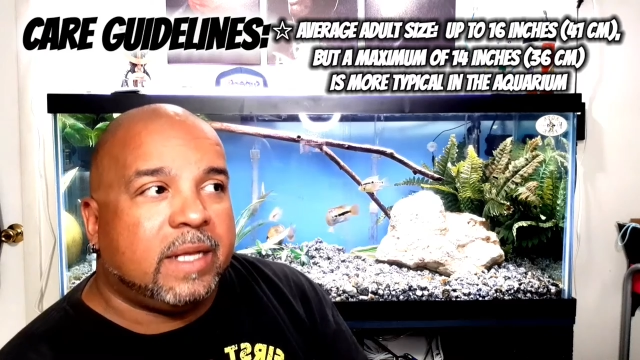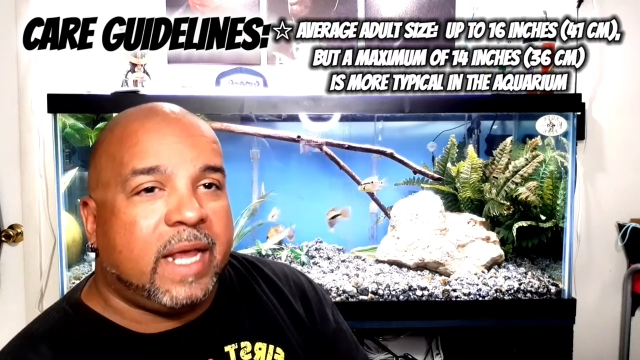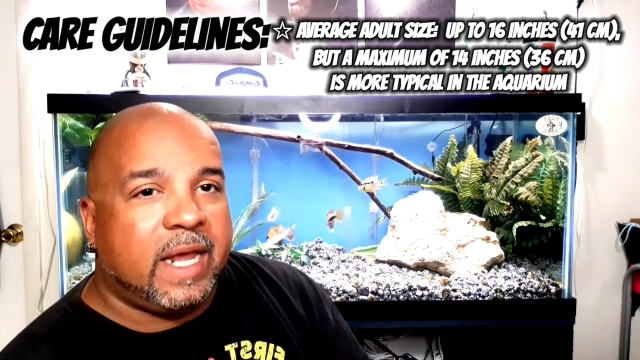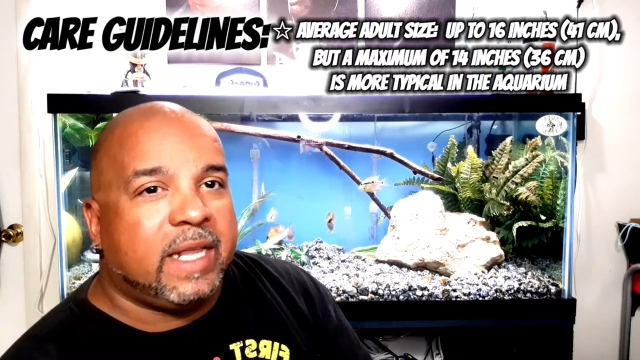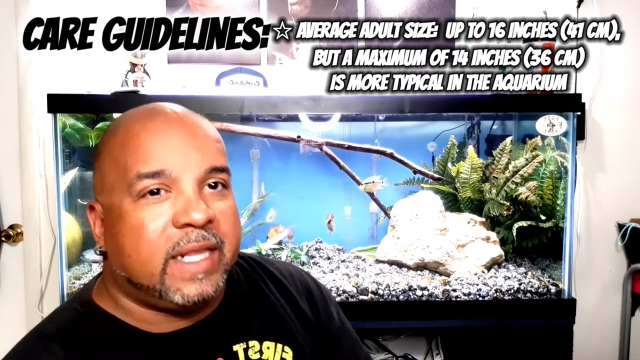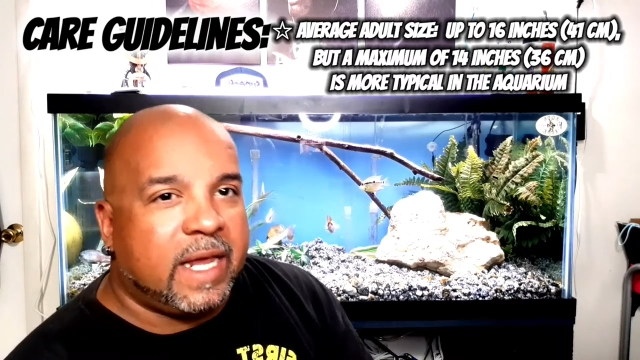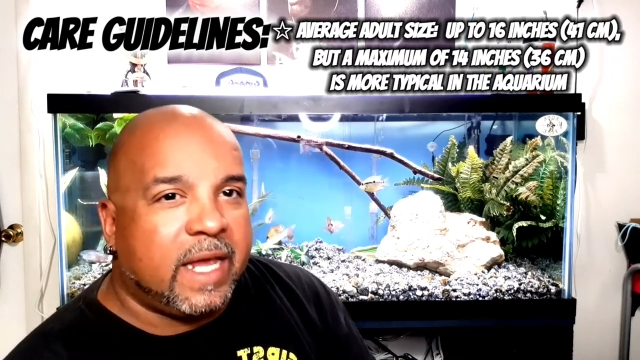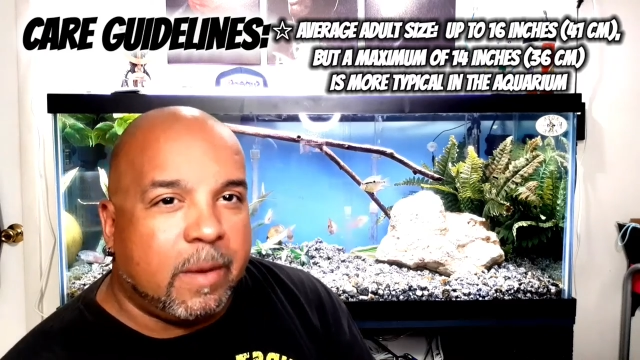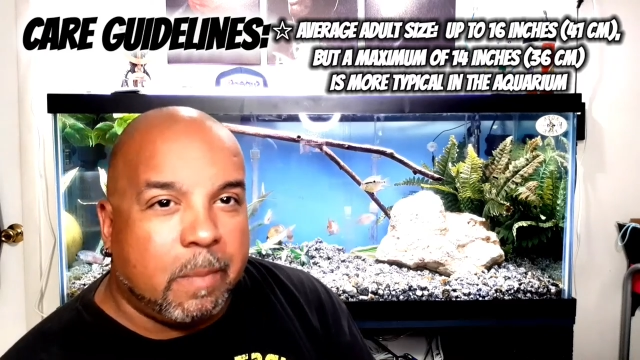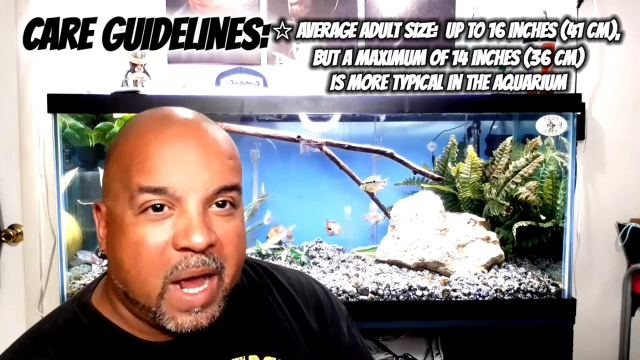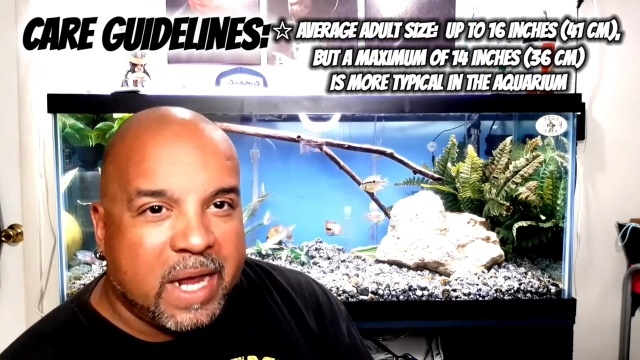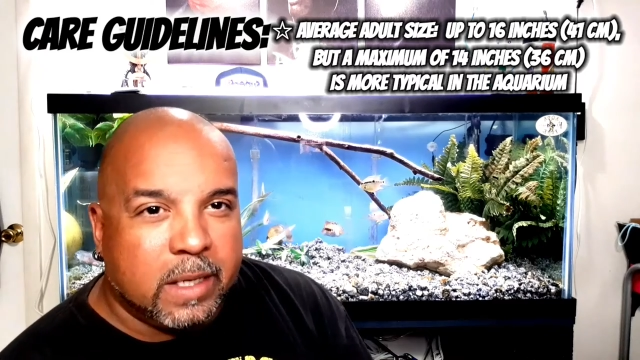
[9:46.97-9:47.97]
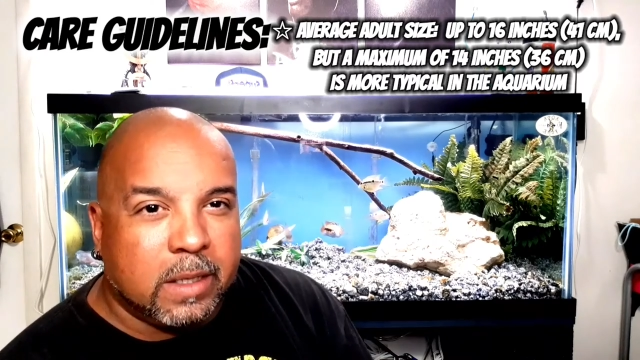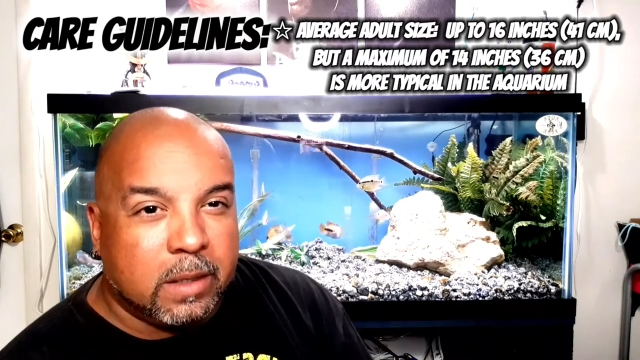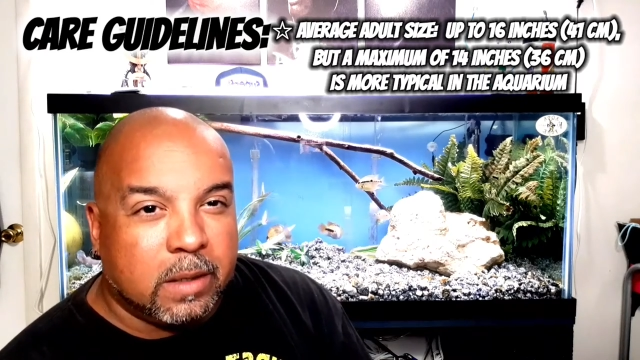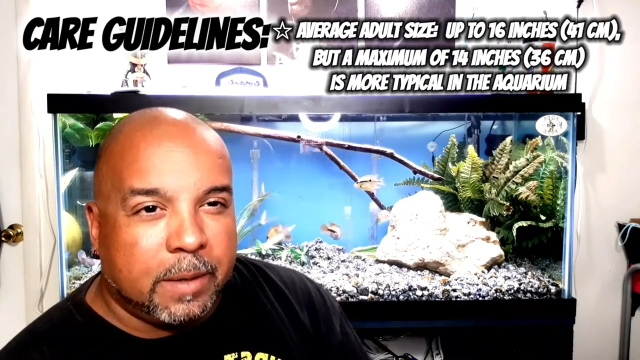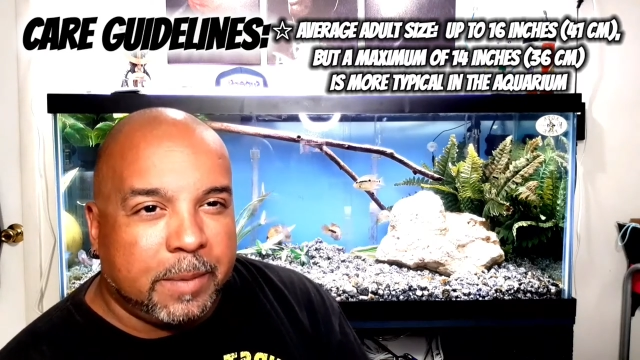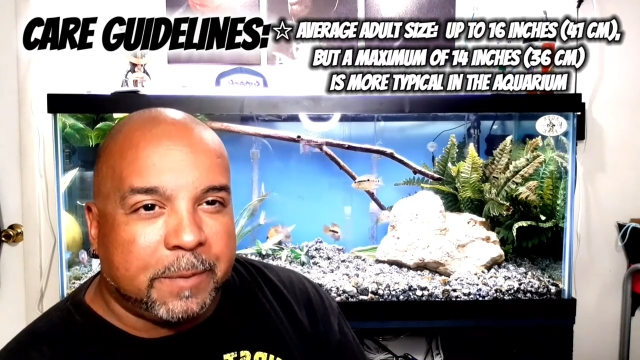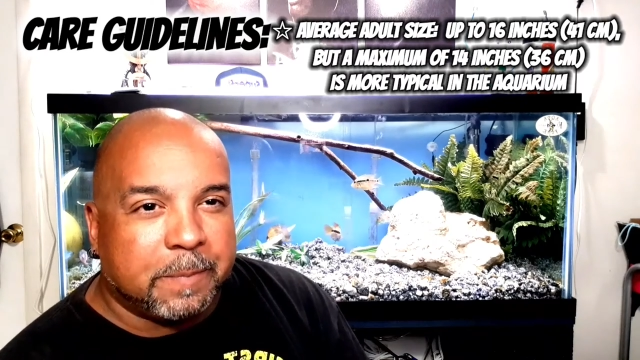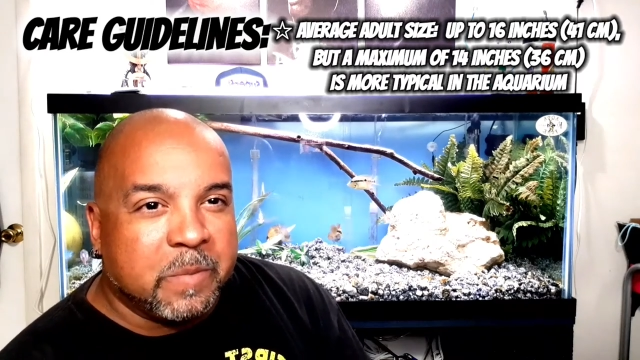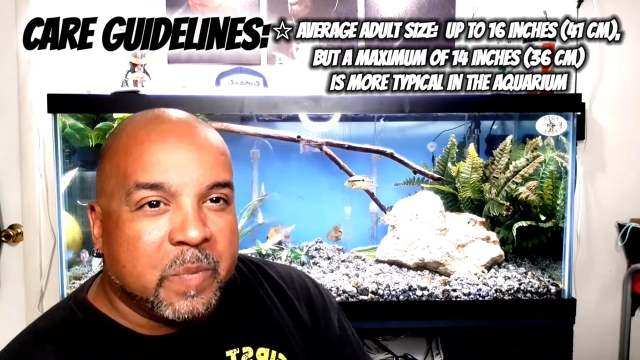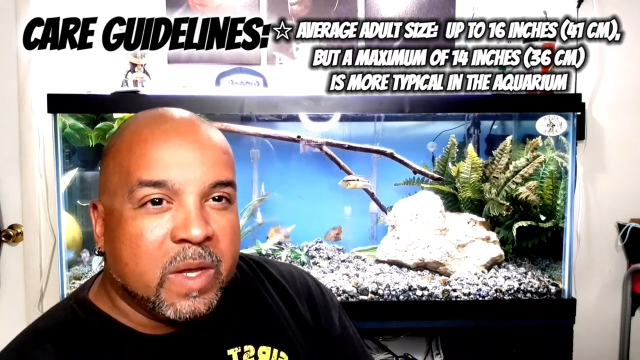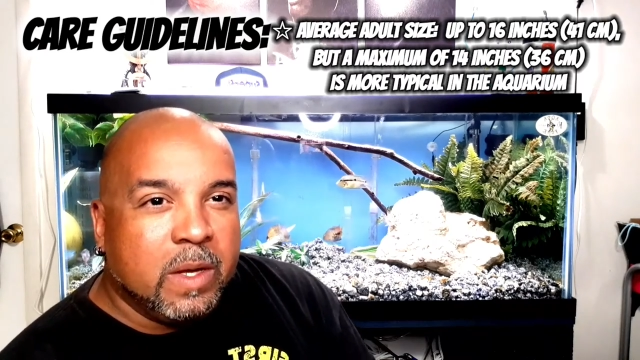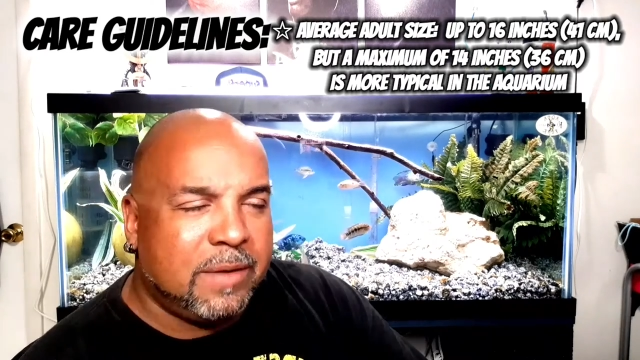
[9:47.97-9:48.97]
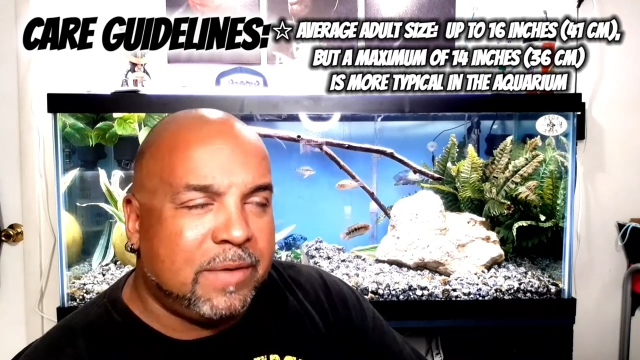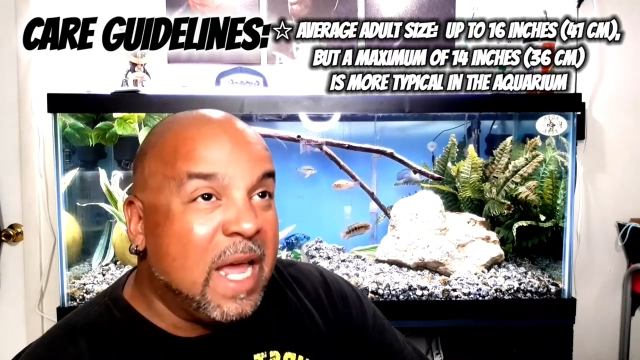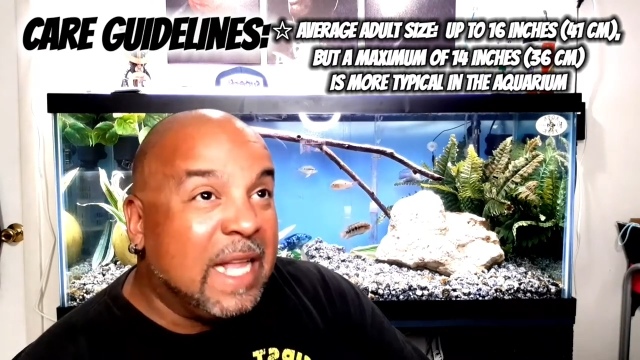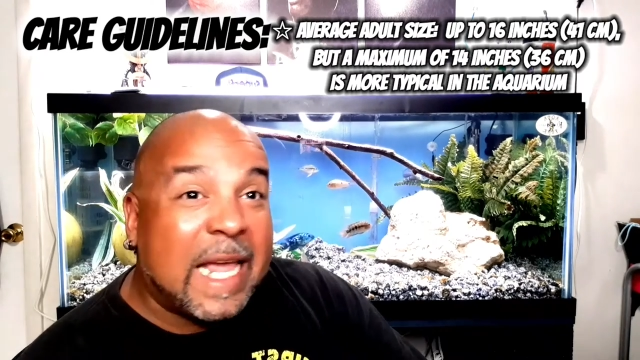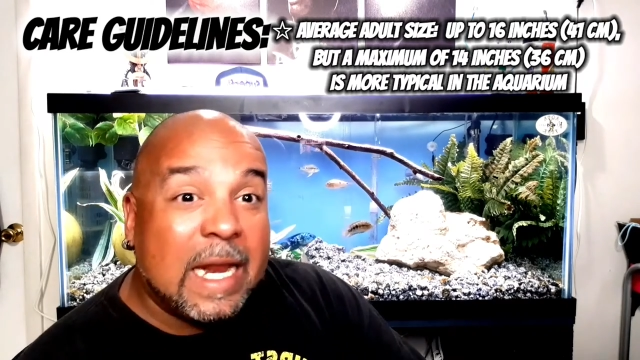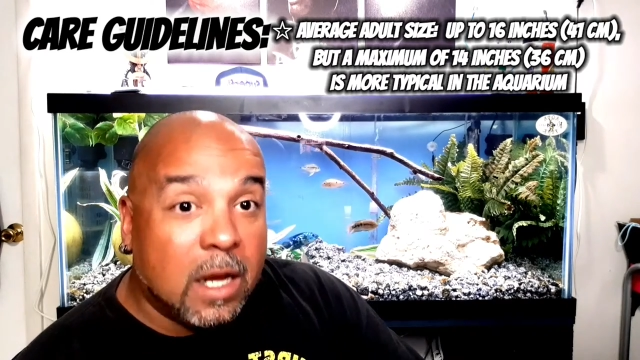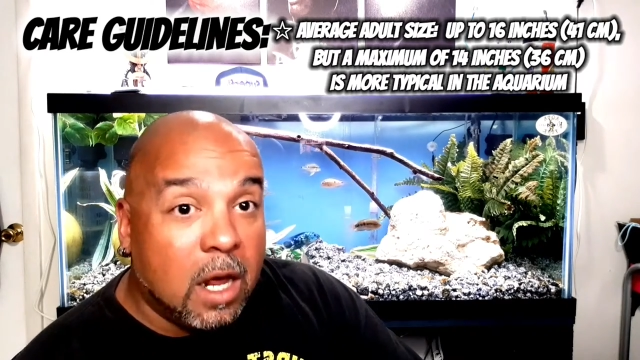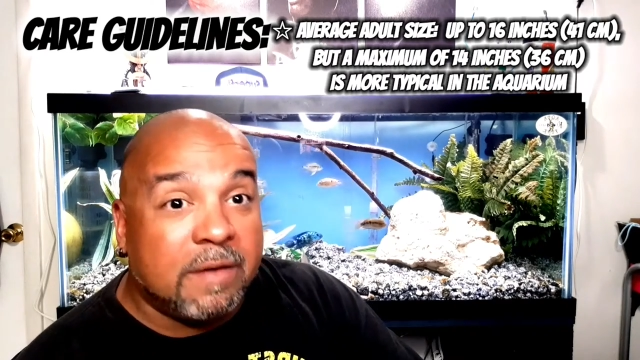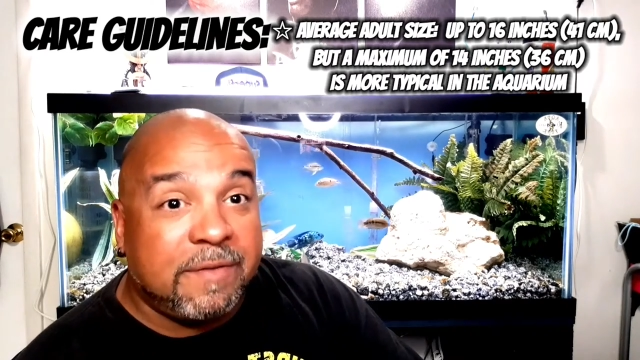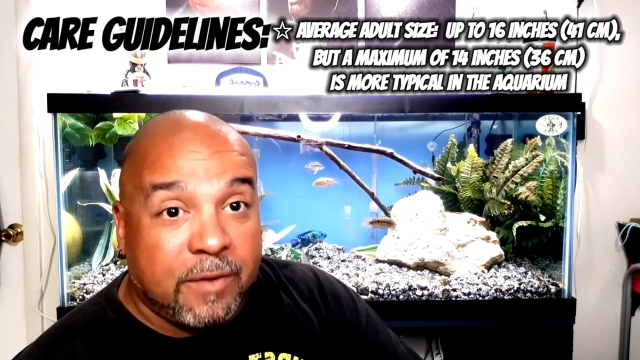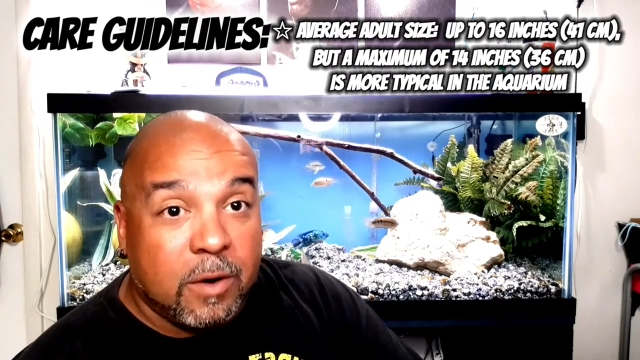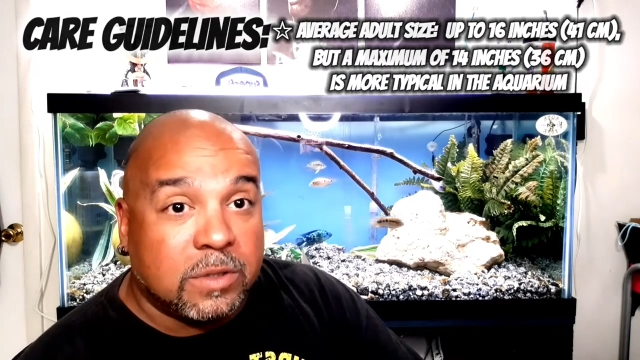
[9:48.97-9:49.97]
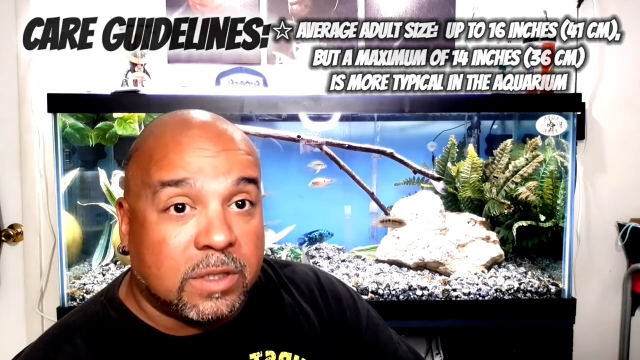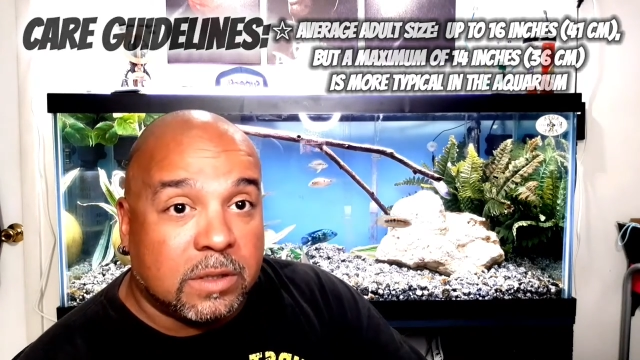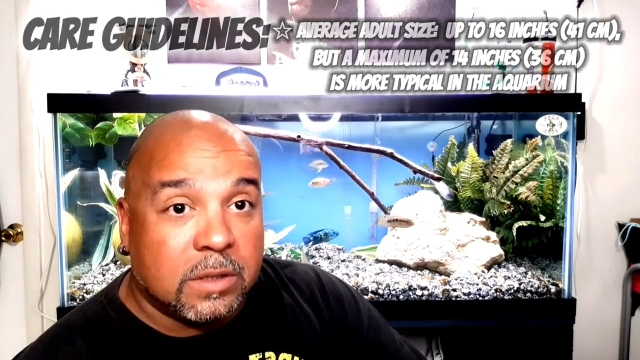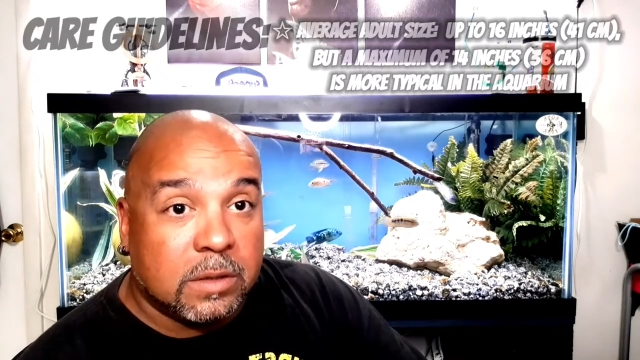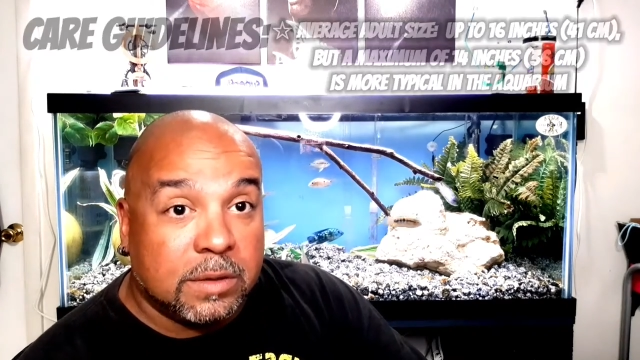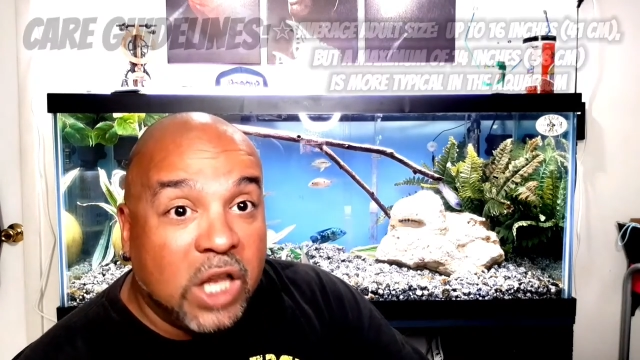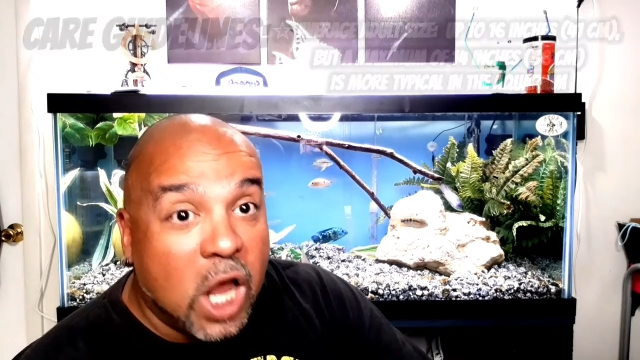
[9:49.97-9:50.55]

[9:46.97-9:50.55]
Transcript: they get a bite, you know what I mean? They love frozen.